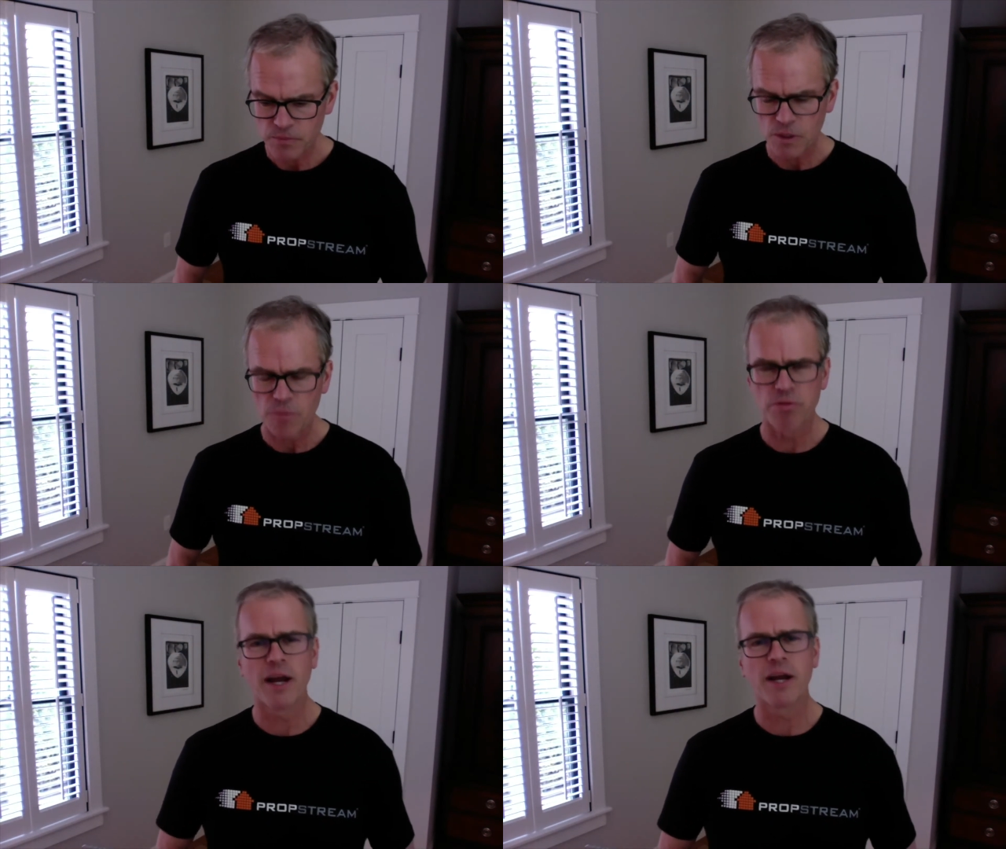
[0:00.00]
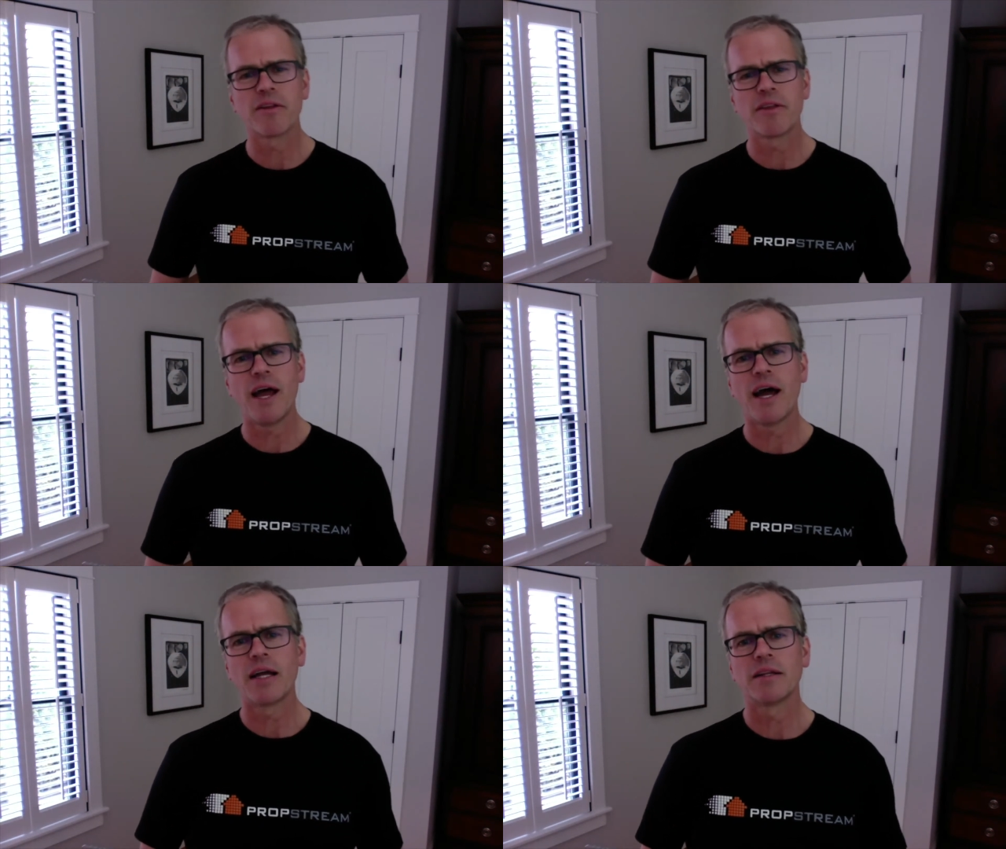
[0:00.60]
prior to
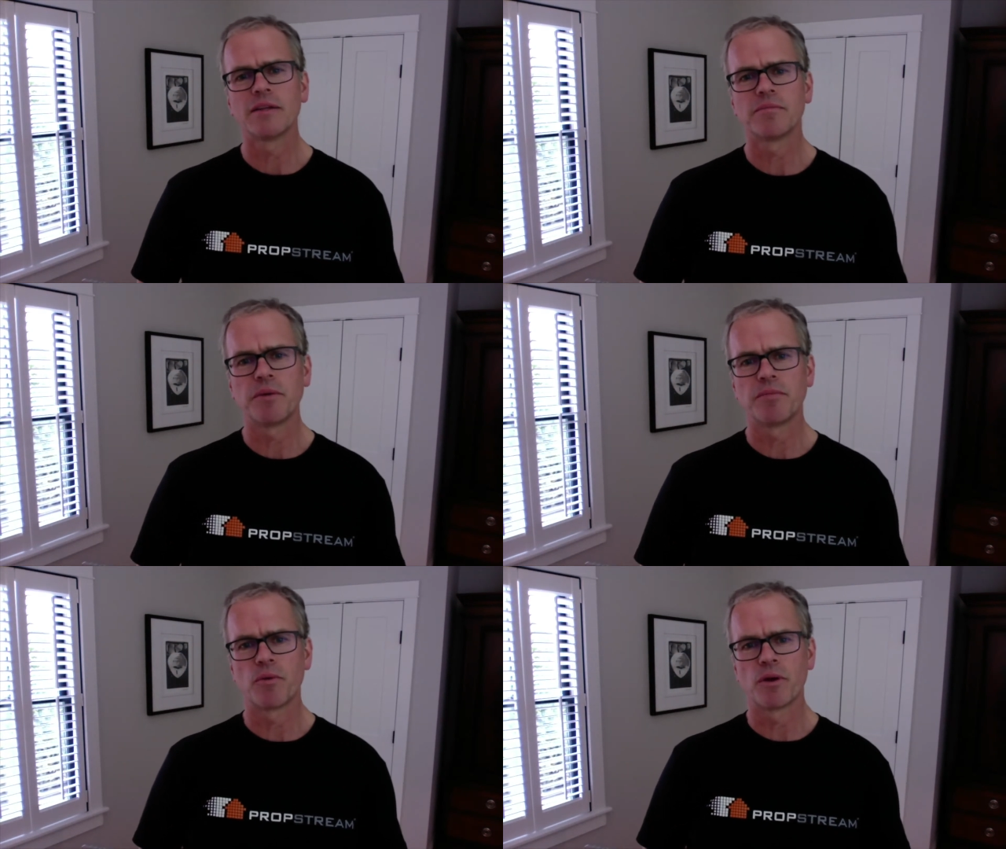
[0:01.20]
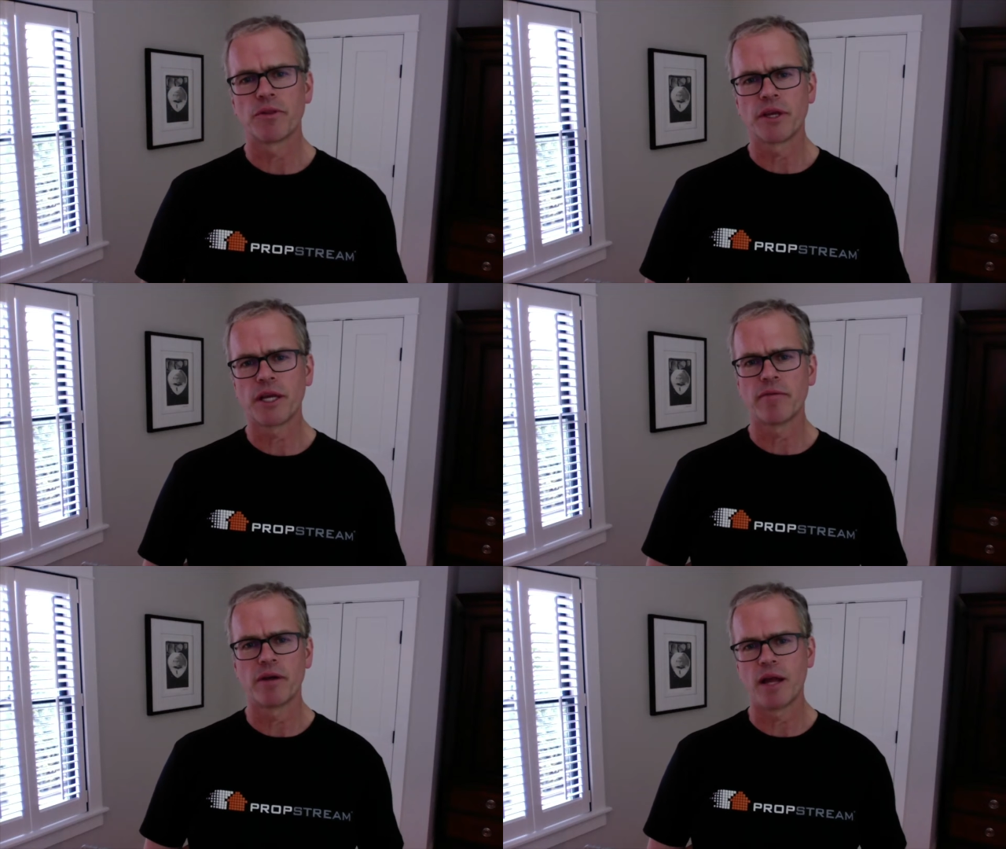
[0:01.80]
that, people weren't thinking
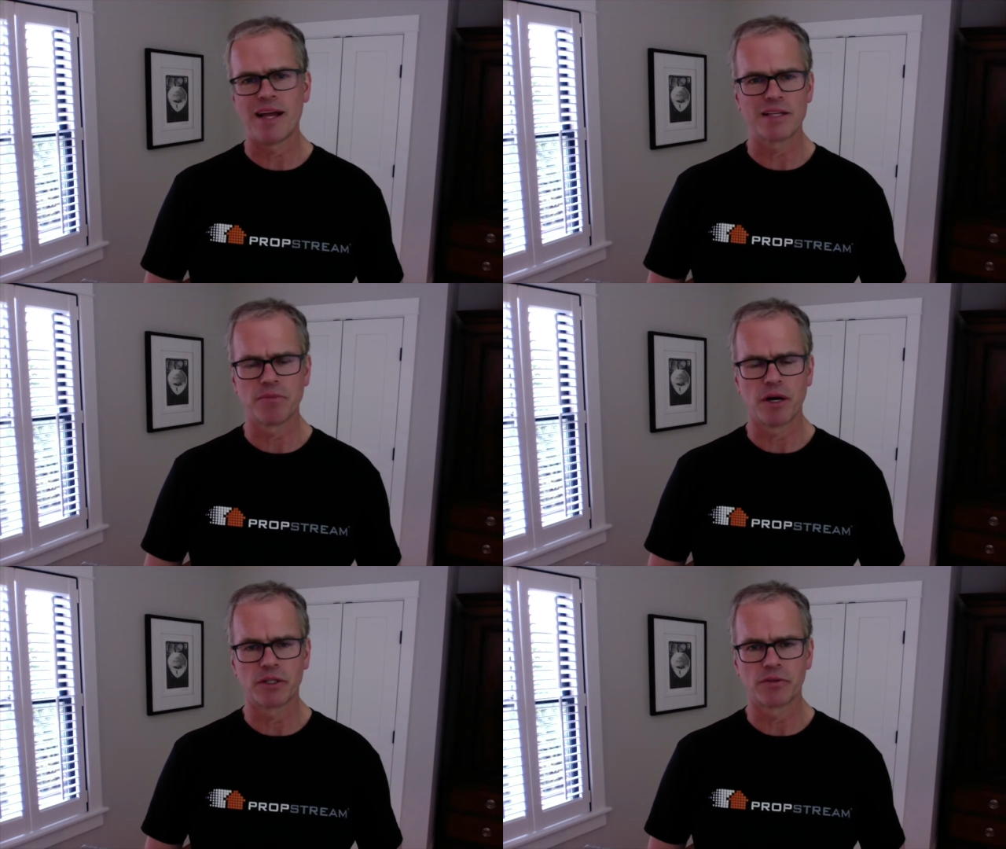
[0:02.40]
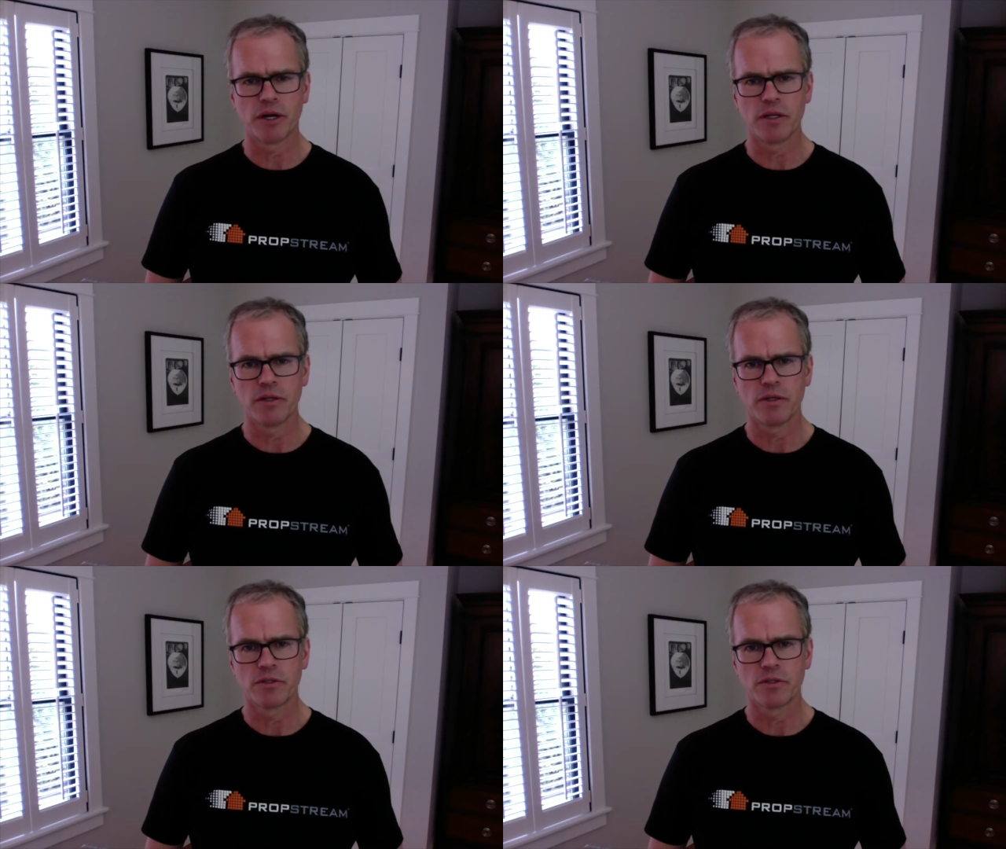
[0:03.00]
of it as much, right?